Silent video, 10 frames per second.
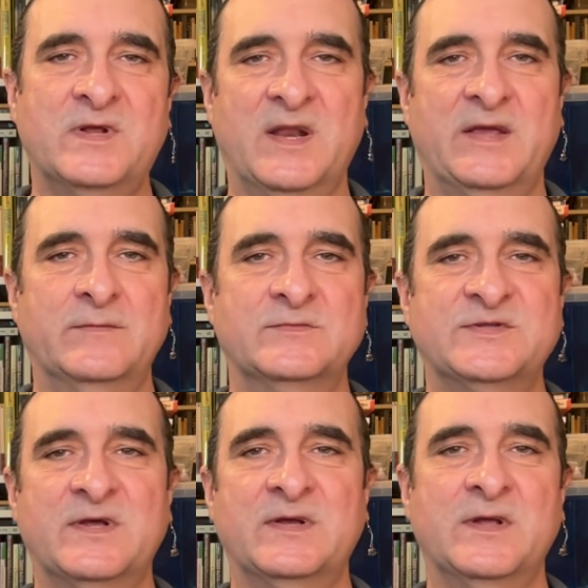claims
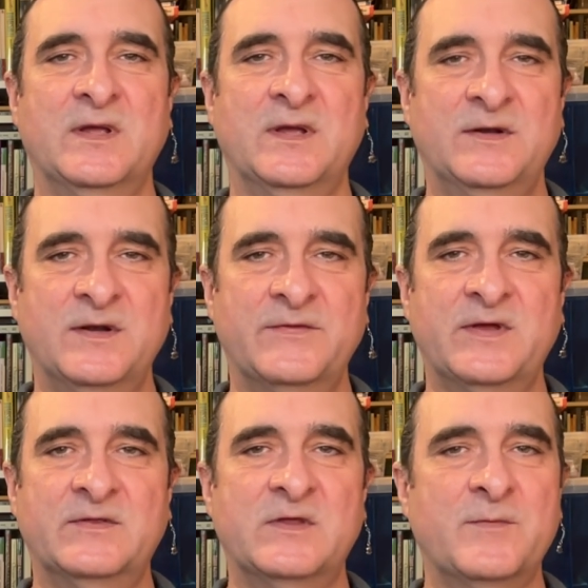that
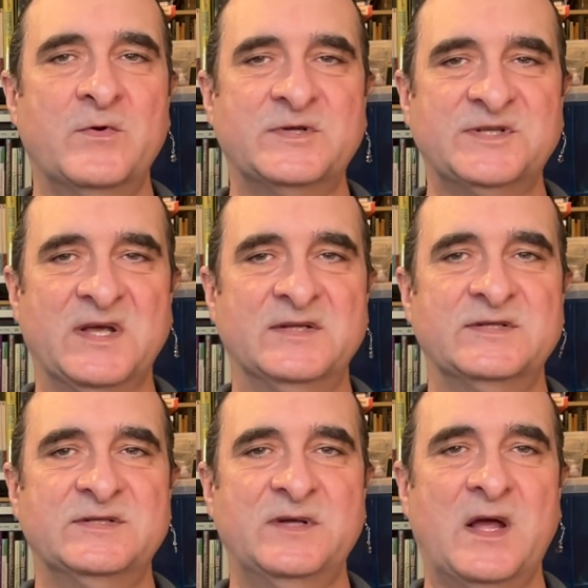nothing that the book
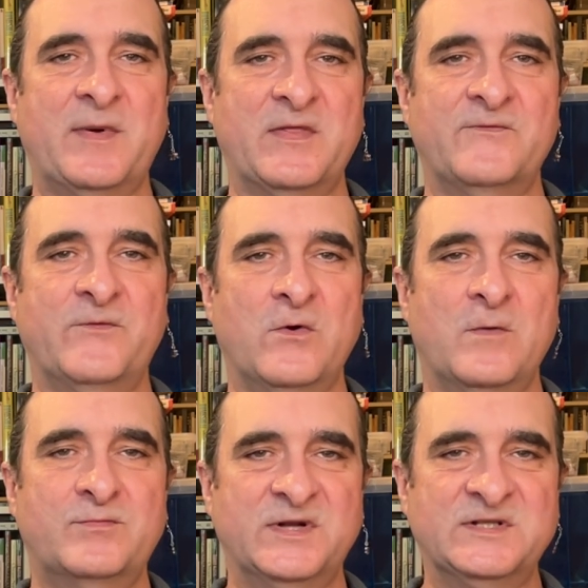says about the
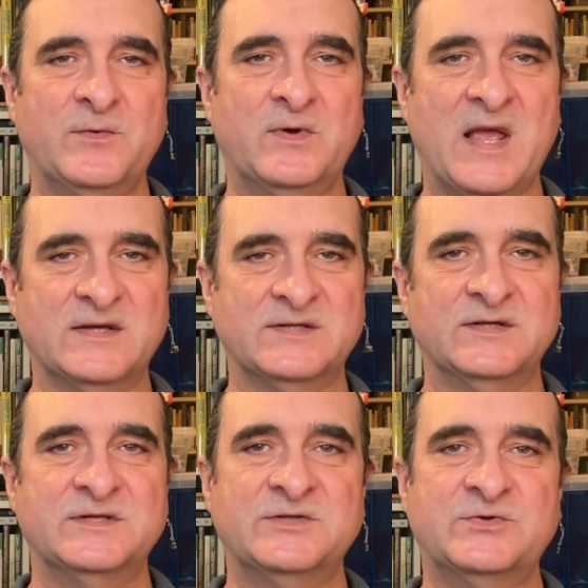four principal
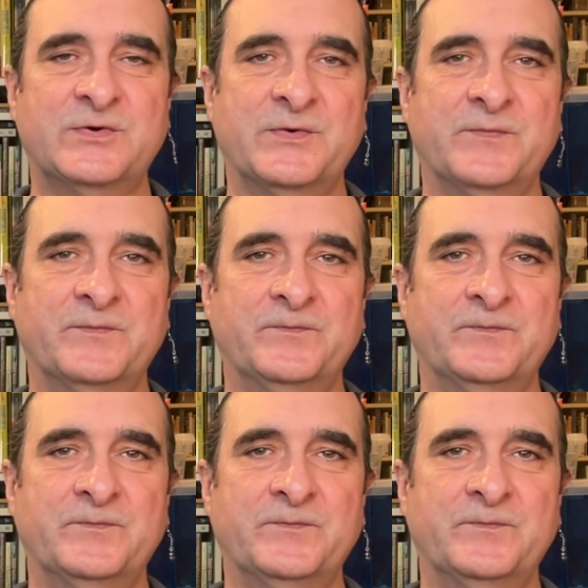gangsters is true.